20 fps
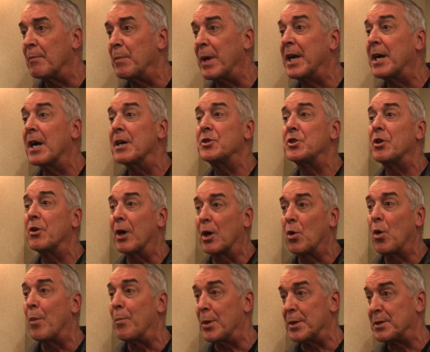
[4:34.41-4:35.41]
because they're a
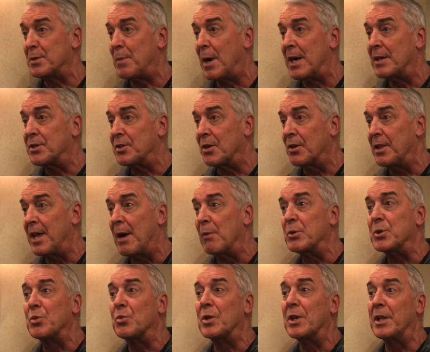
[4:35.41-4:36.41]
corporate sponsor, that
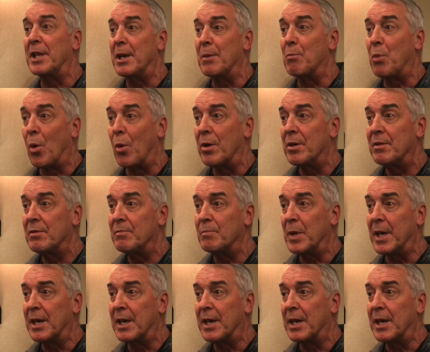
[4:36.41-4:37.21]
was really important,